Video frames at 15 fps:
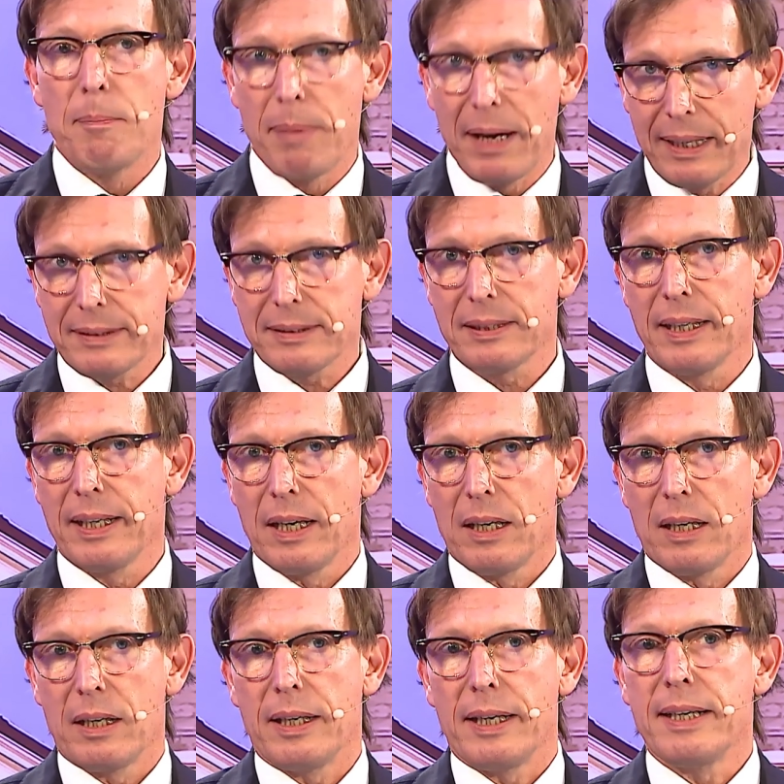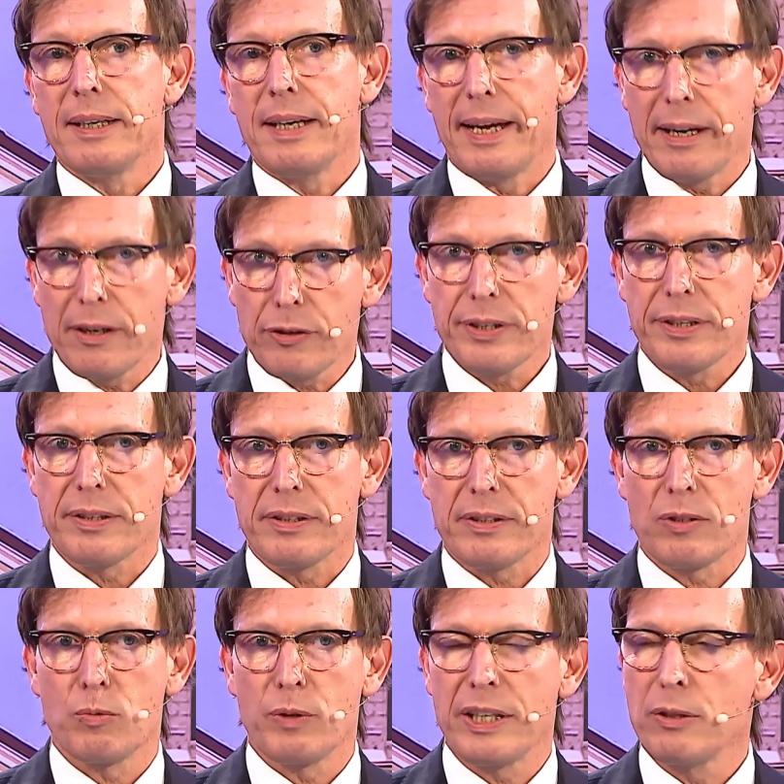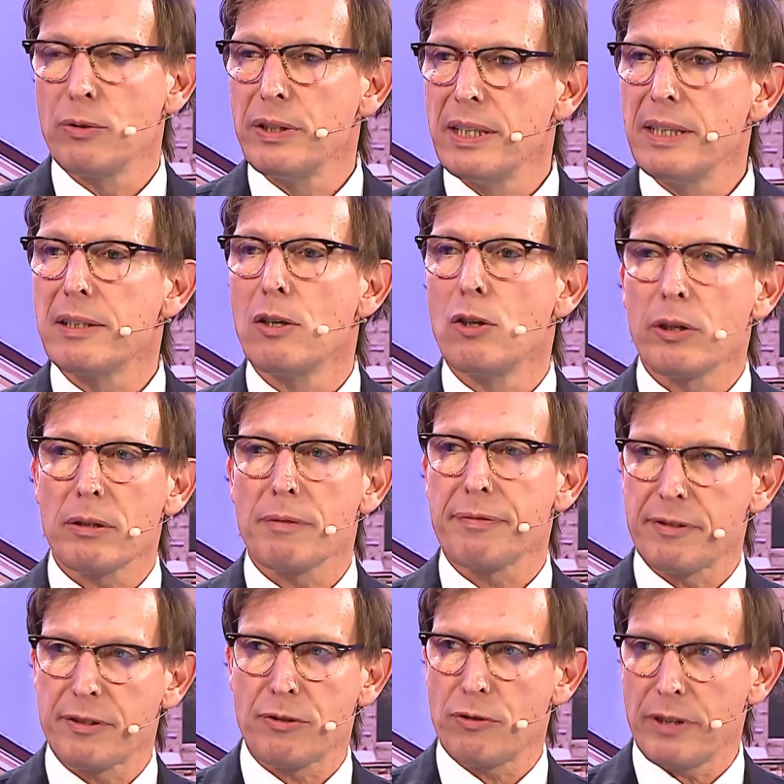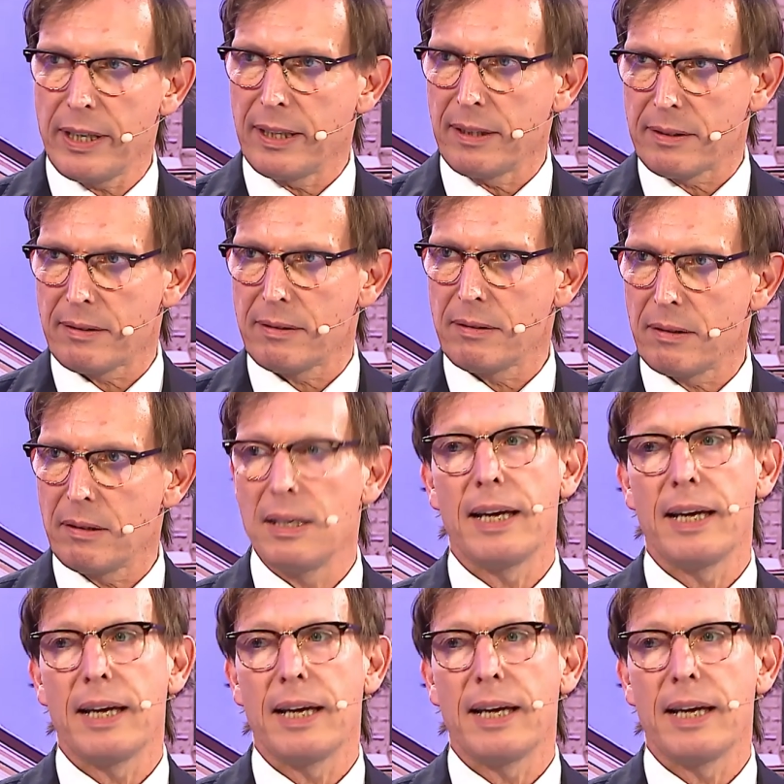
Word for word: but in areas where you need a lot of strength,